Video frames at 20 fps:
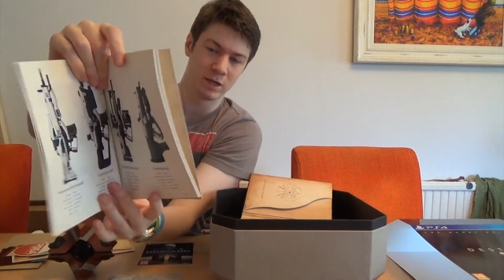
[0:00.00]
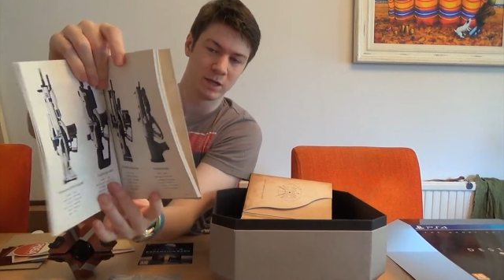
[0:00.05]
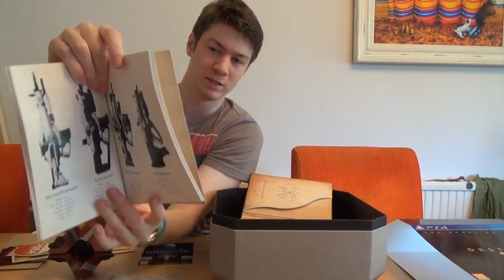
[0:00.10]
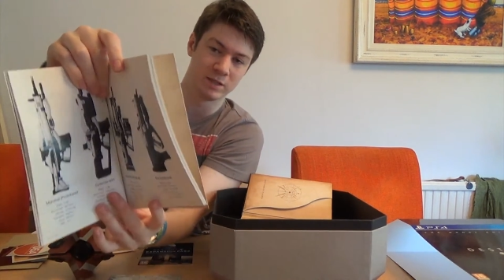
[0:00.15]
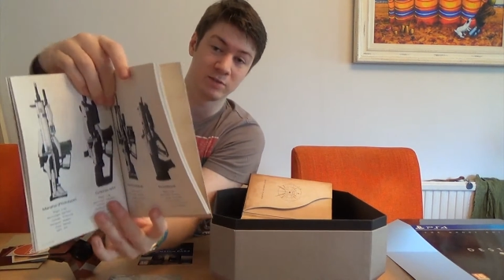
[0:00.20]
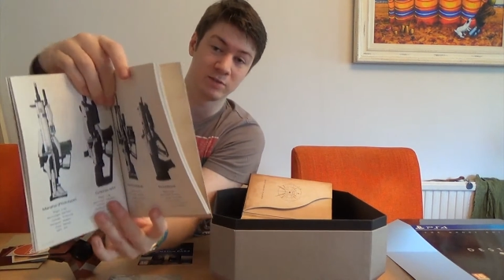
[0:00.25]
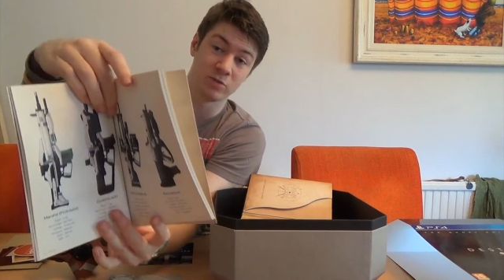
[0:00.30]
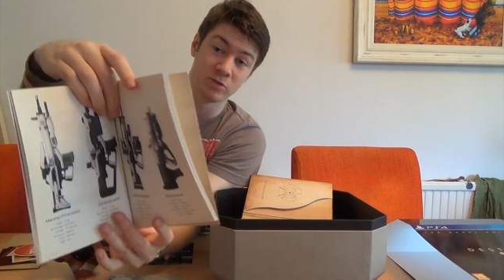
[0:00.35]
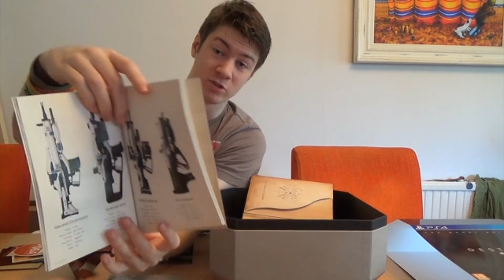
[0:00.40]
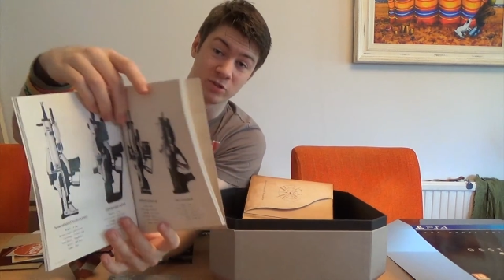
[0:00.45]

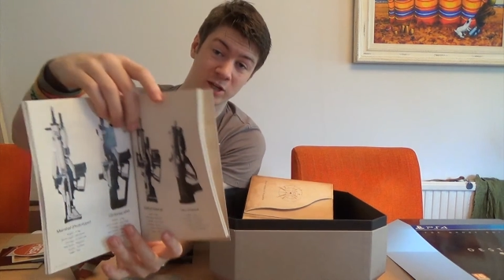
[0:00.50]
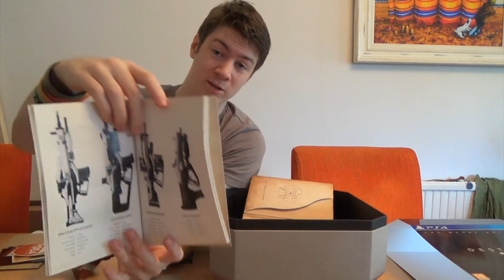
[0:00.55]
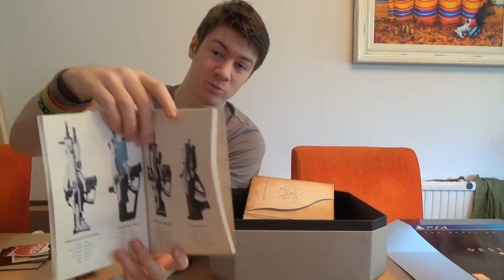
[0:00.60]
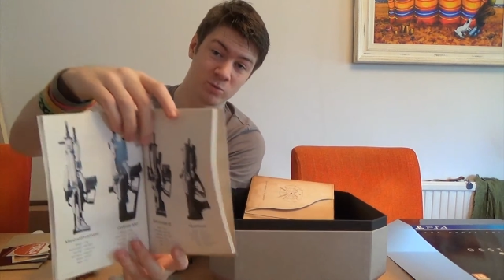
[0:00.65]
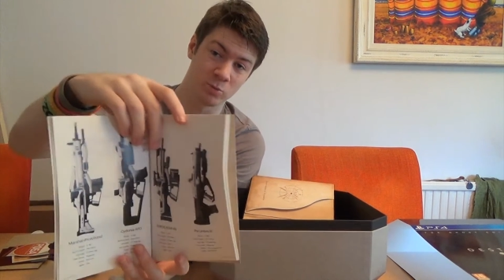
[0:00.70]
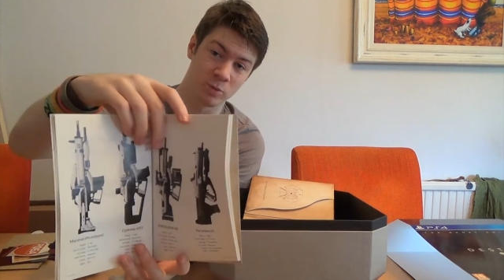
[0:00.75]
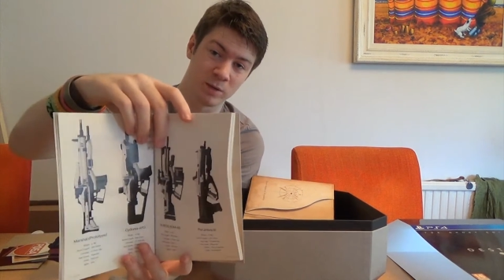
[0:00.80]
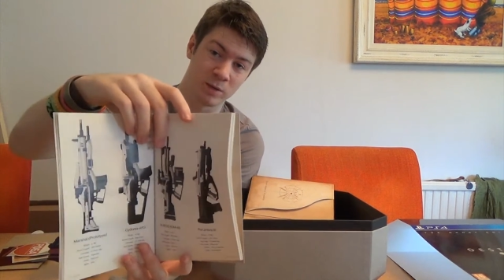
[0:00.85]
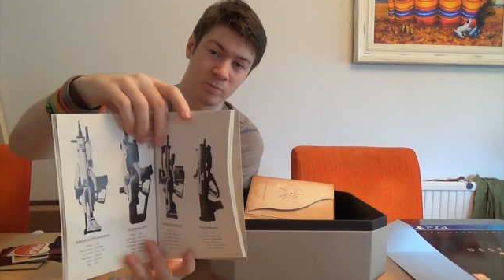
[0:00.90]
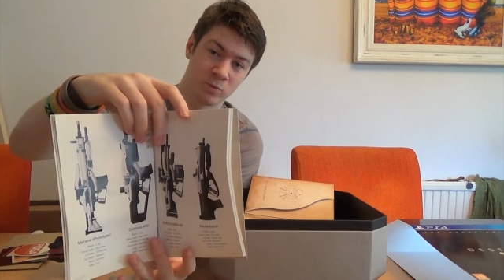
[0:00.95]
different types of
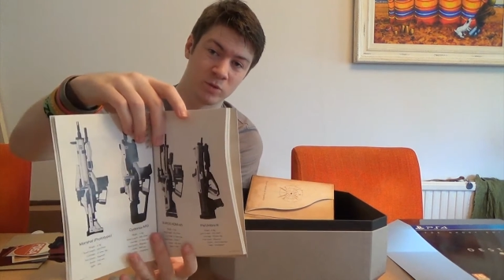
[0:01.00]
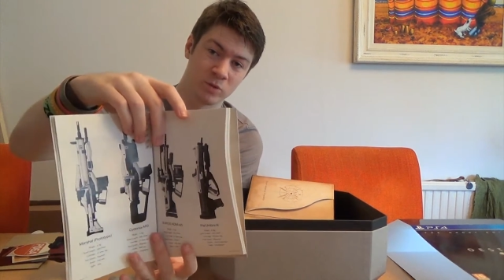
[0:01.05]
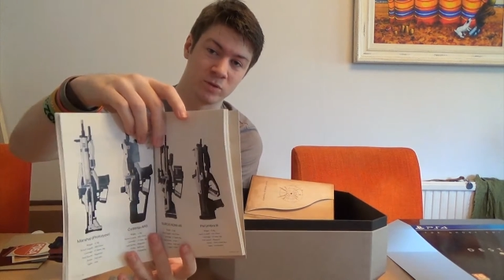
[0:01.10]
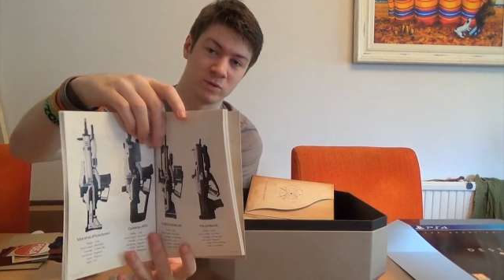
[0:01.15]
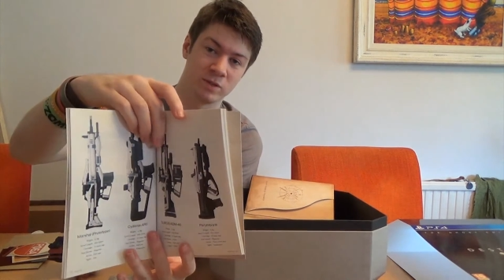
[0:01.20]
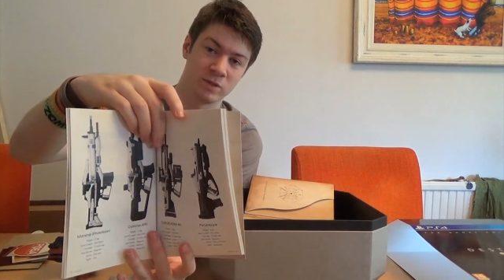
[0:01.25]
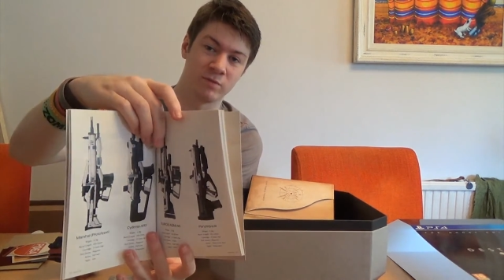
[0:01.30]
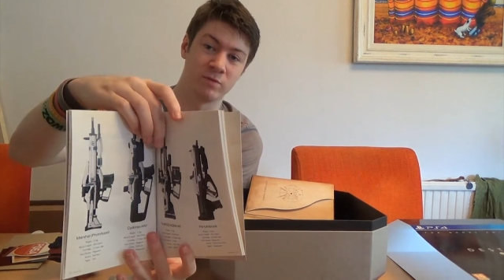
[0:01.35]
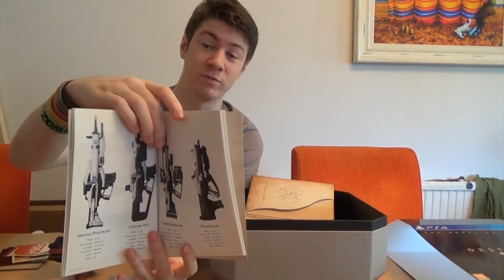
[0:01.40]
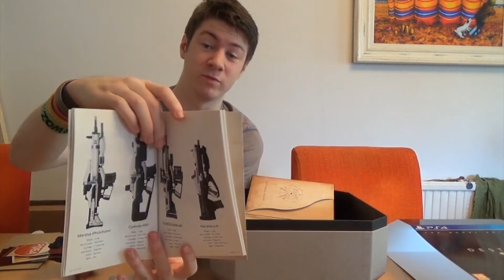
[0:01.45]
weapons,
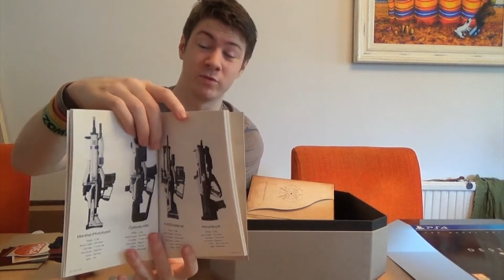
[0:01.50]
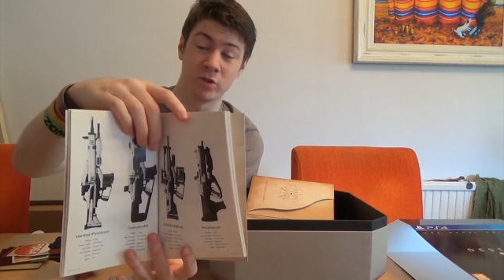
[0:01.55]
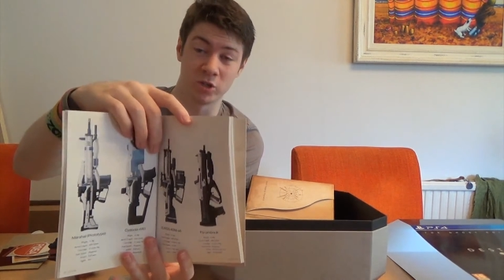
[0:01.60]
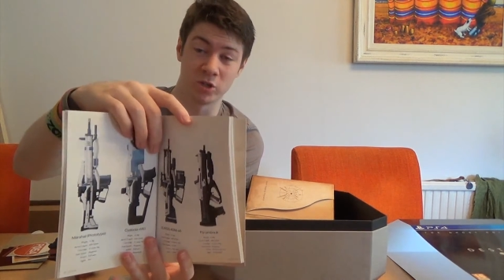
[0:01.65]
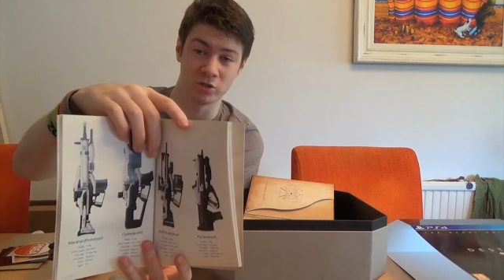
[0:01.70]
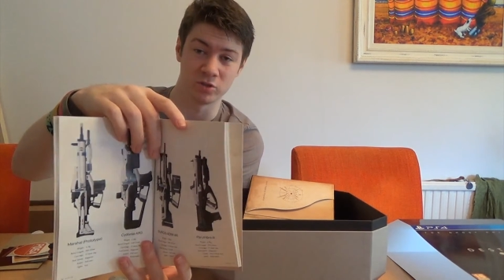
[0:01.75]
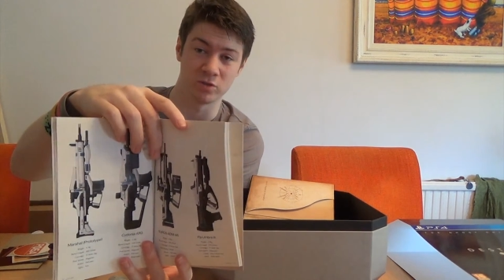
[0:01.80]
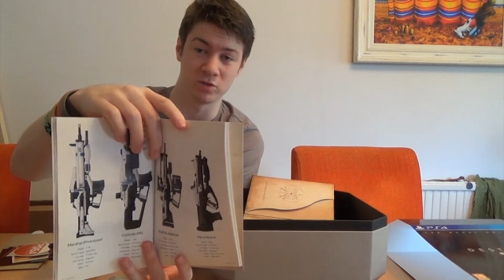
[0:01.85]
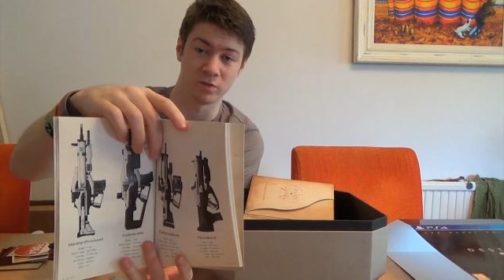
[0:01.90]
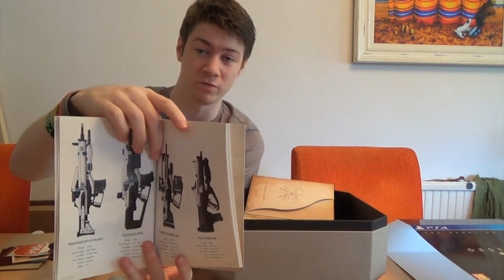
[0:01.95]
different
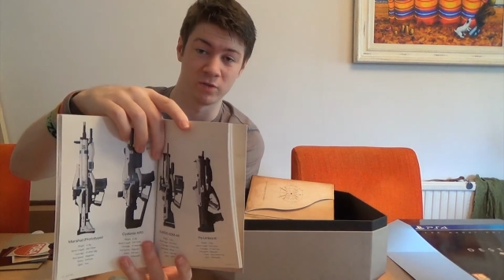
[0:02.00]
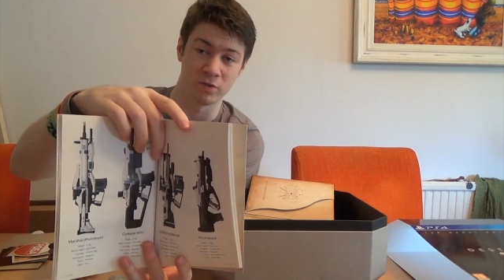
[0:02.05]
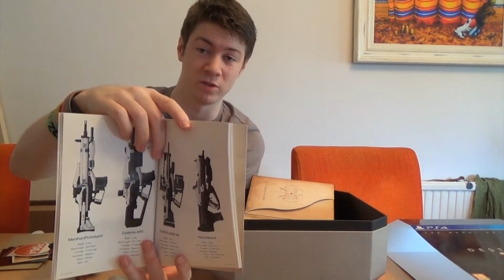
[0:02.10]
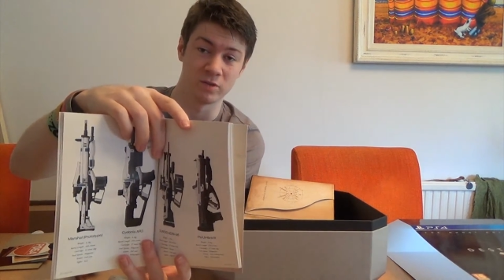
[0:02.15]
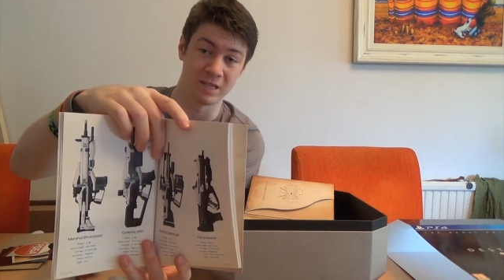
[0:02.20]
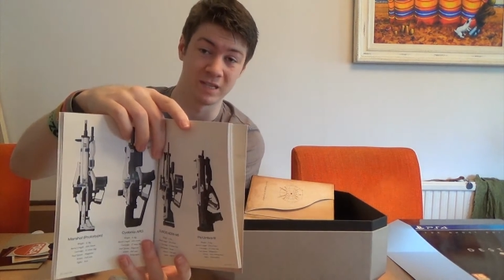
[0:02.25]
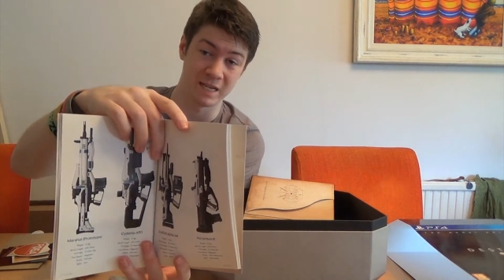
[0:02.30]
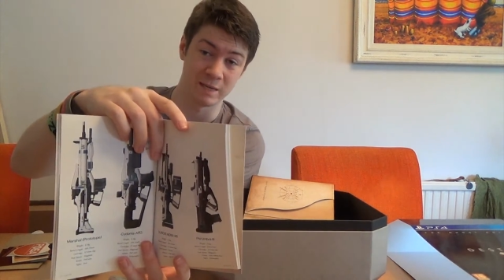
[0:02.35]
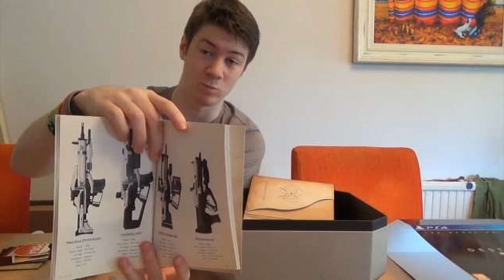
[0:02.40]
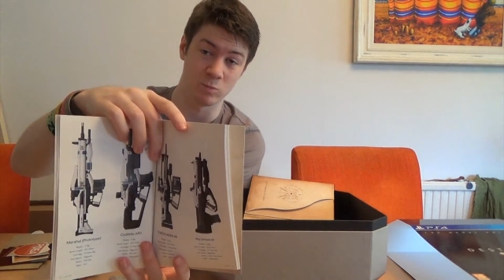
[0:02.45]
versions of the
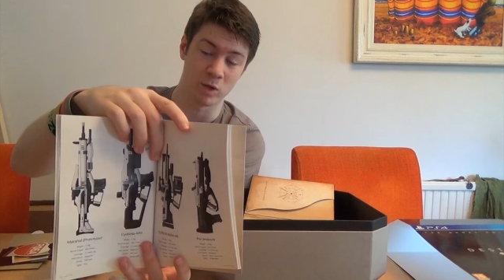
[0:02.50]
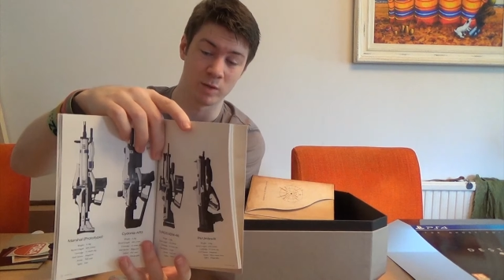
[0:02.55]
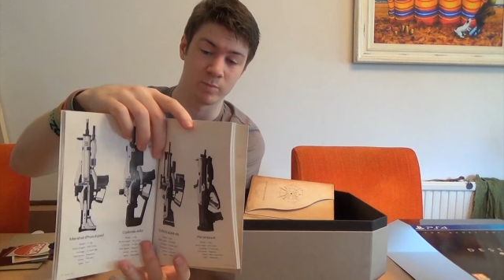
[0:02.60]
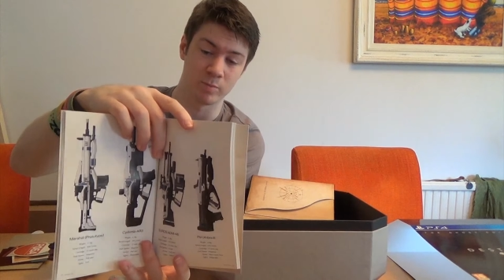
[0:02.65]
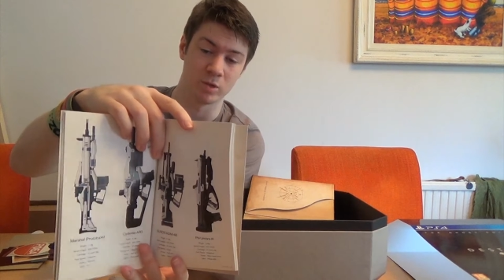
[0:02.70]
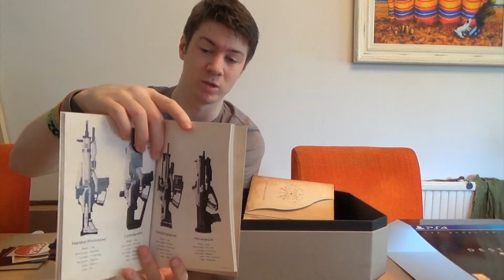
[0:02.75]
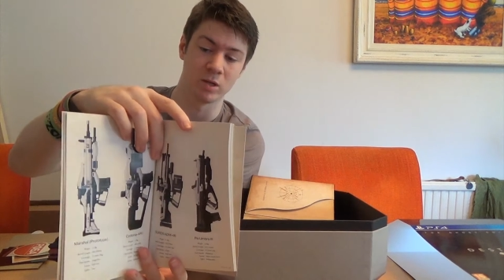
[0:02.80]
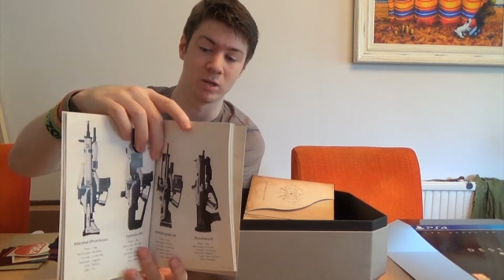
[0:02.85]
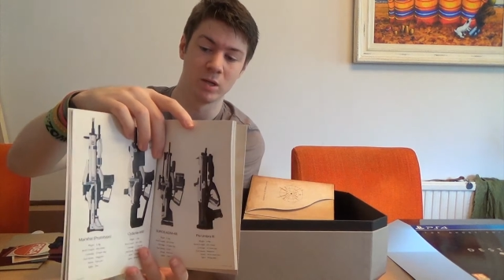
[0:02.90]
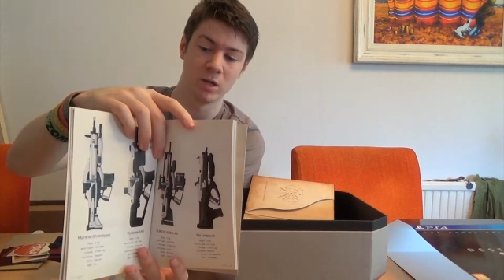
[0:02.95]
same
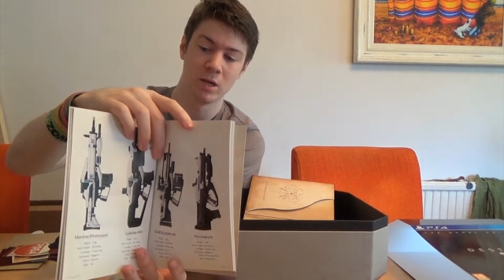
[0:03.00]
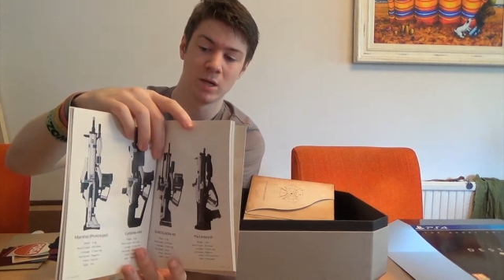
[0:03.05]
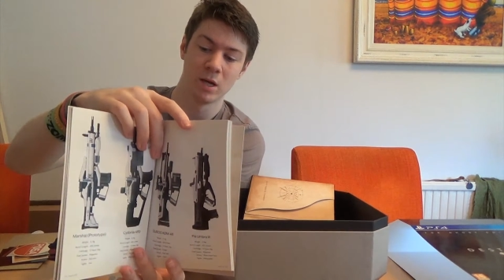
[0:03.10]
weapon.